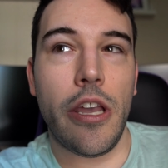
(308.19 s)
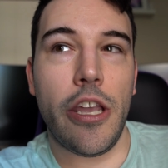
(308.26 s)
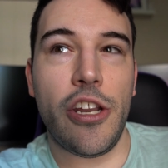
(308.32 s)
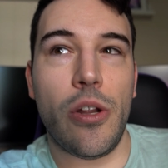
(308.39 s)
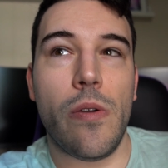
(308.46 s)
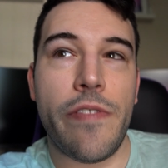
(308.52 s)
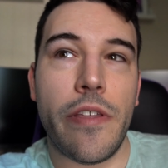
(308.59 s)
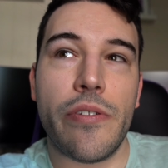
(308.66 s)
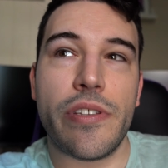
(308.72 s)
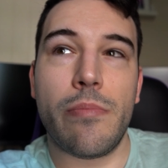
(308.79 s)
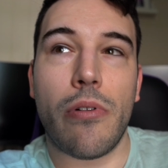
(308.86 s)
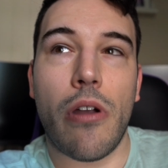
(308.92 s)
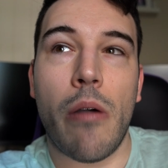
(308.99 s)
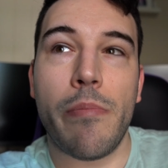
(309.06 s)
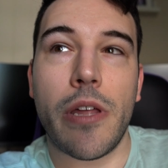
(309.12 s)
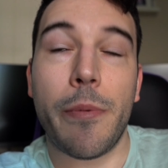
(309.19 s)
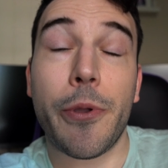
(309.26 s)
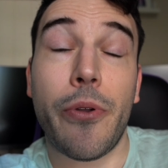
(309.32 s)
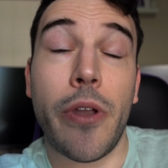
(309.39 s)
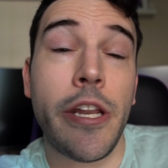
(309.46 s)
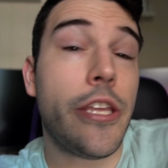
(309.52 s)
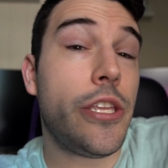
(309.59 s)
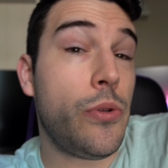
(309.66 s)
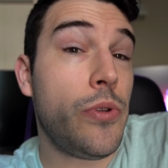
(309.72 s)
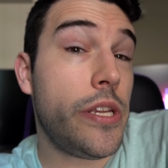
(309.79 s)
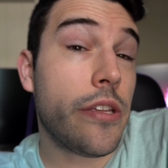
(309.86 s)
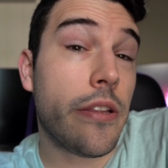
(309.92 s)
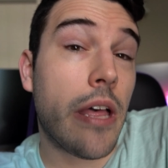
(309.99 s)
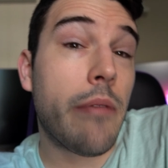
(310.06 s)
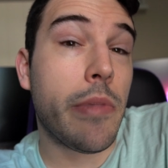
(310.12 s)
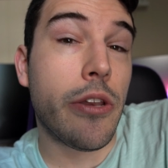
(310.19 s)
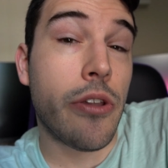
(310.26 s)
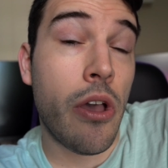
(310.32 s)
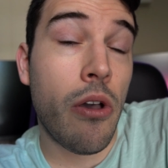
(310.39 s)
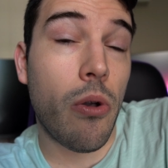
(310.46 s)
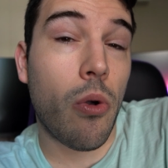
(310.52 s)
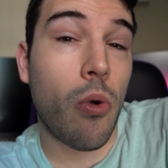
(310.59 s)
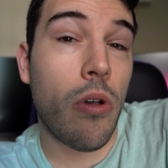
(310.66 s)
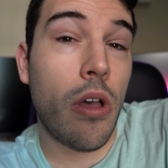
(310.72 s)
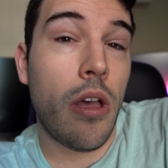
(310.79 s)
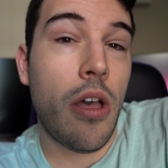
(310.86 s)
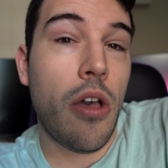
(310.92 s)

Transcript: You know, if there is a problem that I'm creating, you need to let me know.